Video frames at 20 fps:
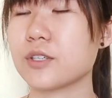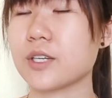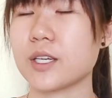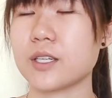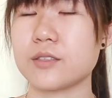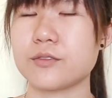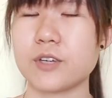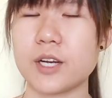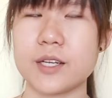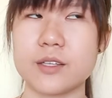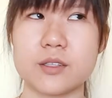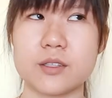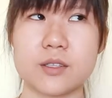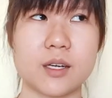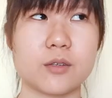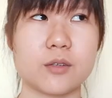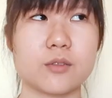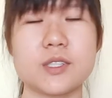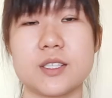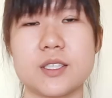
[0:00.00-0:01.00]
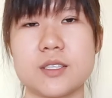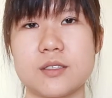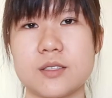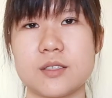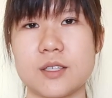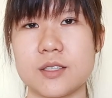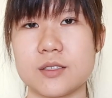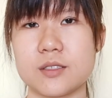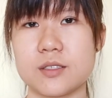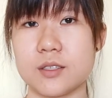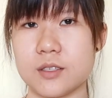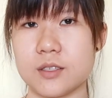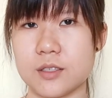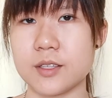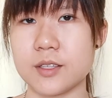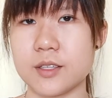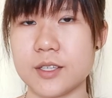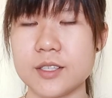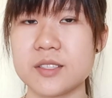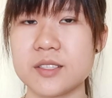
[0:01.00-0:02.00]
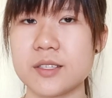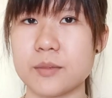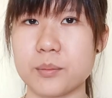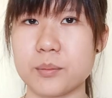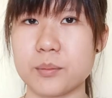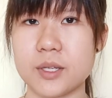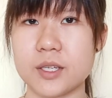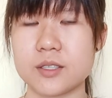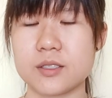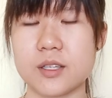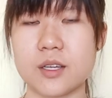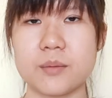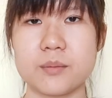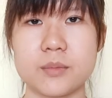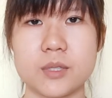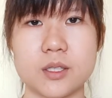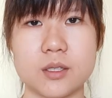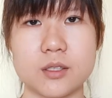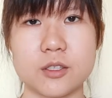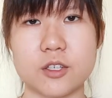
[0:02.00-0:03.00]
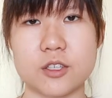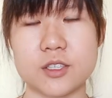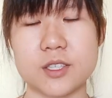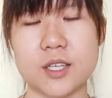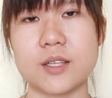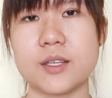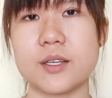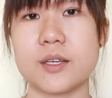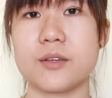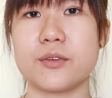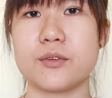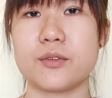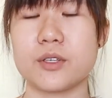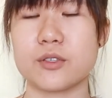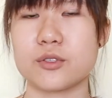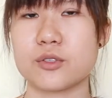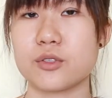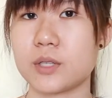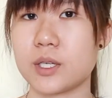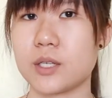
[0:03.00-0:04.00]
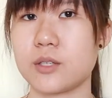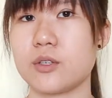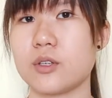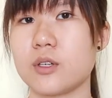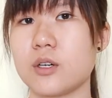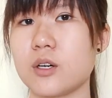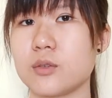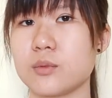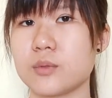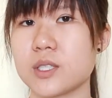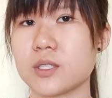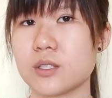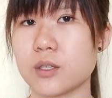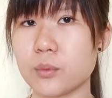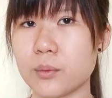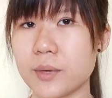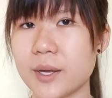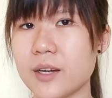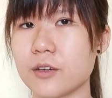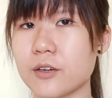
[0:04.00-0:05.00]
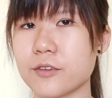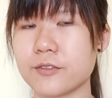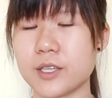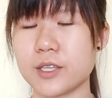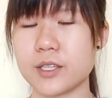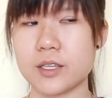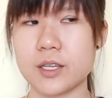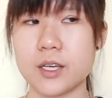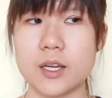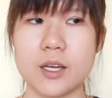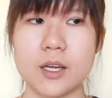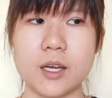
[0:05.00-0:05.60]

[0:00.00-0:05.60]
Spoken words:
You can write down these dates a list and place them near your study area so that you're always aware of it.